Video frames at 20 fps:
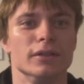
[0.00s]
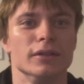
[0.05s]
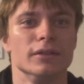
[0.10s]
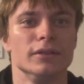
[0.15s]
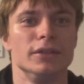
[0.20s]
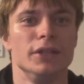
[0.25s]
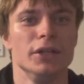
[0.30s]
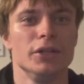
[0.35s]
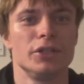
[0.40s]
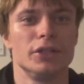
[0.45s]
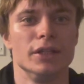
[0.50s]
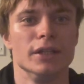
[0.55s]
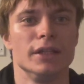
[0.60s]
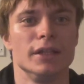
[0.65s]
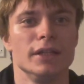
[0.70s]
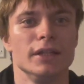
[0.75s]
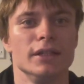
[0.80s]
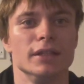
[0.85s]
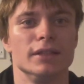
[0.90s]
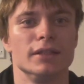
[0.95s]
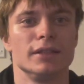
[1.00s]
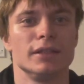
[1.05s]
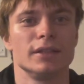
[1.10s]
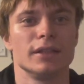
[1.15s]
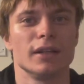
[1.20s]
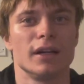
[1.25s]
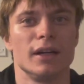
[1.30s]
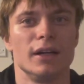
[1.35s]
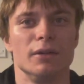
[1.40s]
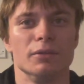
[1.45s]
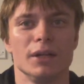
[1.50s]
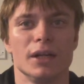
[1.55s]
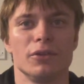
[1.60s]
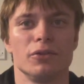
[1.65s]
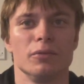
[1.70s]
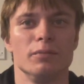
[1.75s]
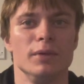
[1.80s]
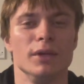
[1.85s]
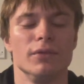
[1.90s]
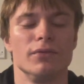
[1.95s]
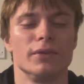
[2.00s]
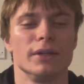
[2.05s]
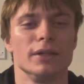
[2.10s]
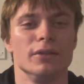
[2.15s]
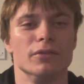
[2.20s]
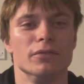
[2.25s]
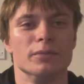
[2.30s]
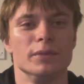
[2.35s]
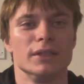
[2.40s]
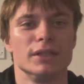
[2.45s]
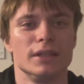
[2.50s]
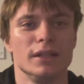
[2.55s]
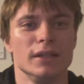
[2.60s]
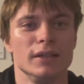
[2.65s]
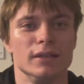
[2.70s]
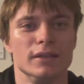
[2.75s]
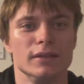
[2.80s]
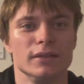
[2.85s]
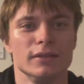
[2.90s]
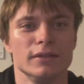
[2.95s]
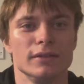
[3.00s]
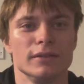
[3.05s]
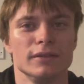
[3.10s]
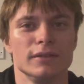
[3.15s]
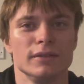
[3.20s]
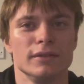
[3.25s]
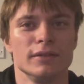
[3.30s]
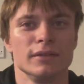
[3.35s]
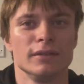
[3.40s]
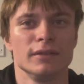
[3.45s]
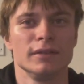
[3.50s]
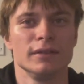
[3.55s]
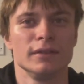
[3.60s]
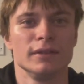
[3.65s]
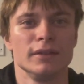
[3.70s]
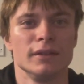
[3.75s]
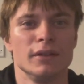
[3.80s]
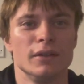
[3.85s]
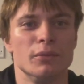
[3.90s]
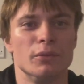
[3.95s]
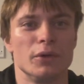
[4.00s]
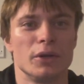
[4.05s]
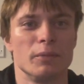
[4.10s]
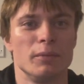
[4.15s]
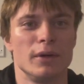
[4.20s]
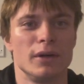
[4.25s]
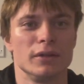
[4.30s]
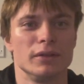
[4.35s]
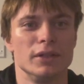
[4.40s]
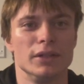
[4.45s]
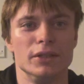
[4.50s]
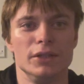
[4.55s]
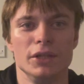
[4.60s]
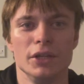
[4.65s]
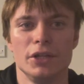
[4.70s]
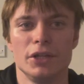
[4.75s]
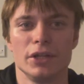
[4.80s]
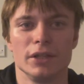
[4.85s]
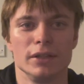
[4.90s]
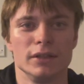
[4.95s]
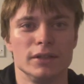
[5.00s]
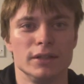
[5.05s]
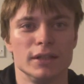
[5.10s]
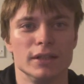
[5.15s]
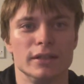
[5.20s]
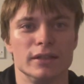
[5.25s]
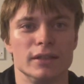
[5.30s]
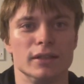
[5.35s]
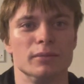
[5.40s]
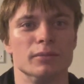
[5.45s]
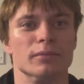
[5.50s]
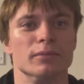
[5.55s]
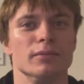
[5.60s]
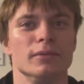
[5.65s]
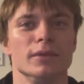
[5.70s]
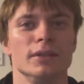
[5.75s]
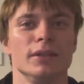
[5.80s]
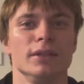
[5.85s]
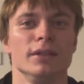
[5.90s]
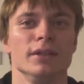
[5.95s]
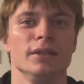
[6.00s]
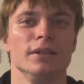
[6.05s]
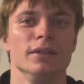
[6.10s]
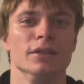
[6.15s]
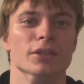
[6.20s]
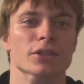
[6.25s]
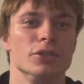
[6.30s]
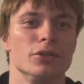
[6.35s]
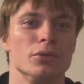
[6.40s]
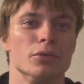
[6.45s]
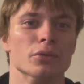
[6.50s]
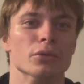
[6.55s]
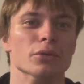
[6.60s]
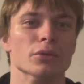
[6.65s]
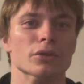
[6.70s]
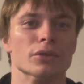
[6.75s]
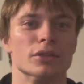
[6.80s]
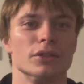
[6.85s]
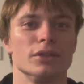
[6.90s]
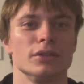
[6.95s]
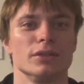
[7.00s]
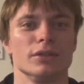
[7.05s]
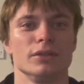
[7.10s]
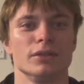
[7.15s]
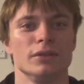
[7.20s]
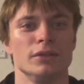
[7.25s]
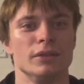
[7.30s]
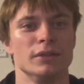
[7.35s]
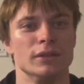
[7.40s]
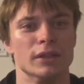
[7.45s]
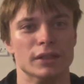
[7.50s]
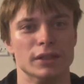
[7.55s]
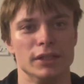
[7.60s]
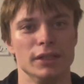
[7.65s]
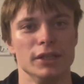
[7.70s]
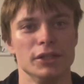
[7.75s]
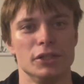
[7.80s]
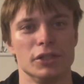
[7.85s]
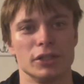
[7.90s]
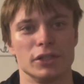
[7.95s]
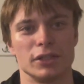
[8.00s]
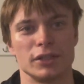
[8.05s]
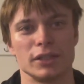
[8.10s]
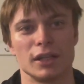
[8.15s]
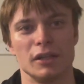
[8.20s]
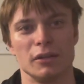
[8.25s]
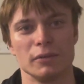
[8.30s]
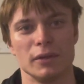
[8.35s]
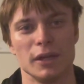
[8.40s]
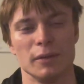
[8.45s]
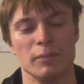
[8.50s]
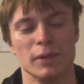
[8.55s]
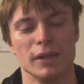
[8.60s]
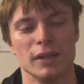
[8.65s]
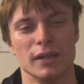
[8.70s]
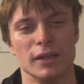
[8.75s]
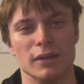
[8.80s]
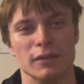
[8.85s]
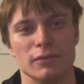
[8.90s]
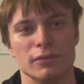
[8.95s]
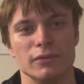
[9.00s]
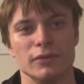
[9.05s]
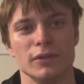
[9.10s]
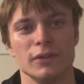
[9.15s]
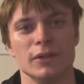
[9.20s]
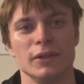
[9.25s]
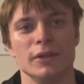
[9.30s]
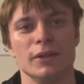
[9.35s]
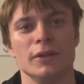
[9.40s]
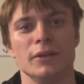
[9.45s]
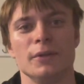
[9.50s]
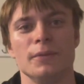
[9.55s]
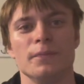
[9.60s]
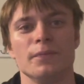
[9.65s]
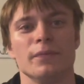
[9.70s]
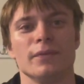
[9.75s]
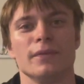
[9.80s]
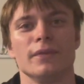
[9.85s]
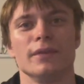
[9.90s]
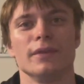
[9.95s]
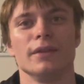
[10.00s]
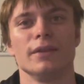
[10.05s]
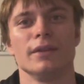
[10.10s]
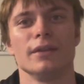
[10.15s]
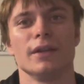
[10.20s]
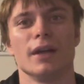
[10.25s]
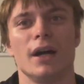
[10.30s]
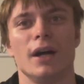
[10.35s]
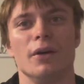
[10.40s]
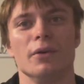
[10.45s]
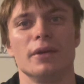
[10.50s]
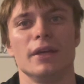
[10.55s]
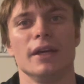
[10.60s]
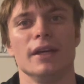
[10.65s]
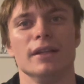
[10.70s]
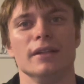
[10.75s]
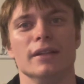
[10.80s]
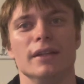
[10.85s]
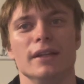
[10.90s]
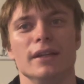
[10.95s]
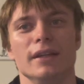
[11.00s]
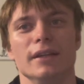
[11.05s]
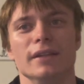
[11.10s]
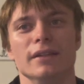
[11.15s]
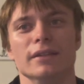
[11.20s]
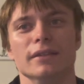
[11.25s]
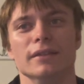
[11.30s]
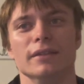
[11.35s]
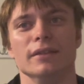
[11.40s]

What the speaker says: teach the kids how not to be afraid of mistake? What about the teaching system, the schools, the teachers, how they behave? How can they,